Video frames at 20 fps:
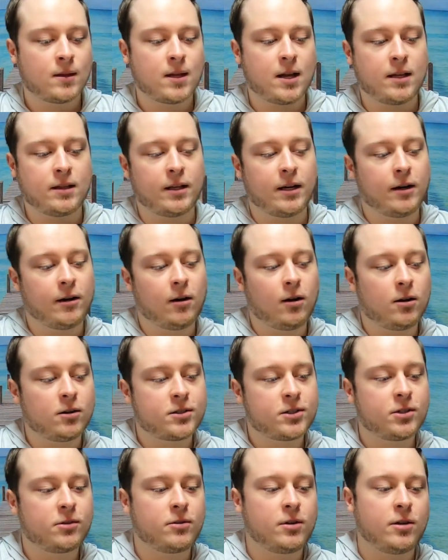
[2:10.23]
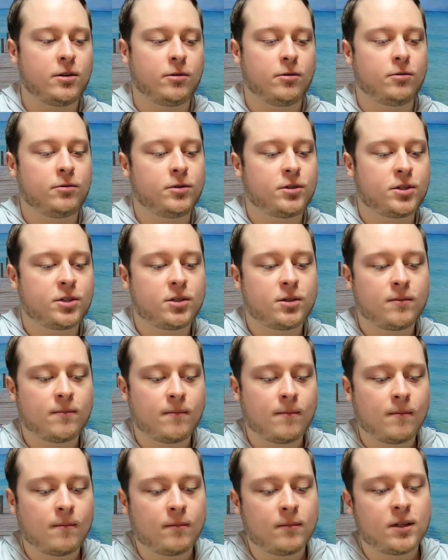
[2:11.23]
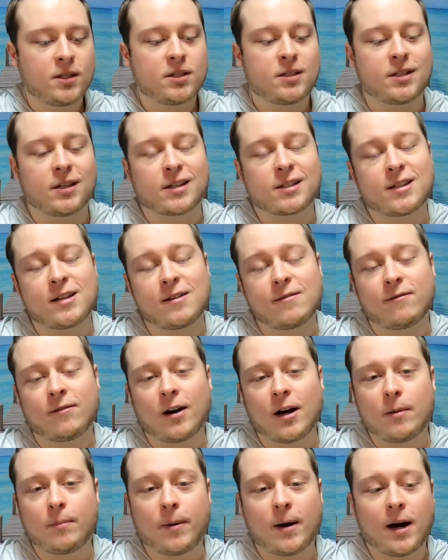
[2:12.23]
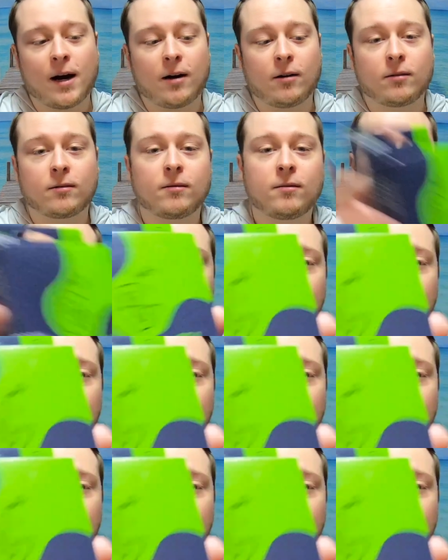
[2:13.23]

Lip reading: And then I also use 65-pound